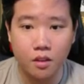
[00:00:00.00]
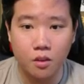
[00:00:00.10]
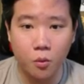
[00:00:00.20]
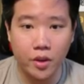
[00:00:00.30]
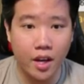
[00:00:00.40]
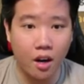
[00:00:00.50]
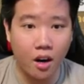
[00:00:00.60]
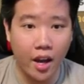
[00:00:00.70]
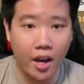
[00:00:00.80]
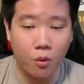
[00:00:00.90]
We
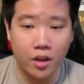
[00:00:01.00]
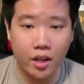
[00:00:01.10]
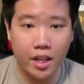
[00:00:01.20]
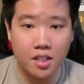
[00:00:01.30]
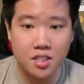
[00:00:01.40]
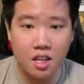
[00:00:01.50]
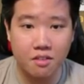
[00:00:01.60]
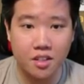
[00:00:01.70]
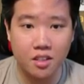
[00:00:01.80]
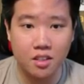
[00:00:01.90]
are at
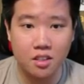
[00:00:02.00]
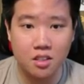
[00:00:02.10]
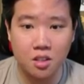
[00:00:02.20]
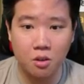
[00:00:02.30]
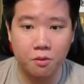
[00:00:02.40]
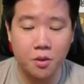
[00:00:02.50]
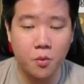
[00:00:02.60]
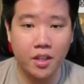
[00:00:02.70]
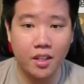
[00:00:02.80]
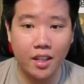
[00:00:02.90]
187. So hopefully
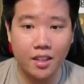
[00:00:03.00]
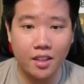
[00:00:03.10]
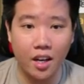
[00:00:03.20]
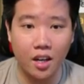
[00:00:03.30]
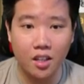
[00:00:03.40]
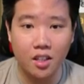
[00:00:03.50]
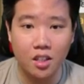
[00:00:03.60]
we can get there.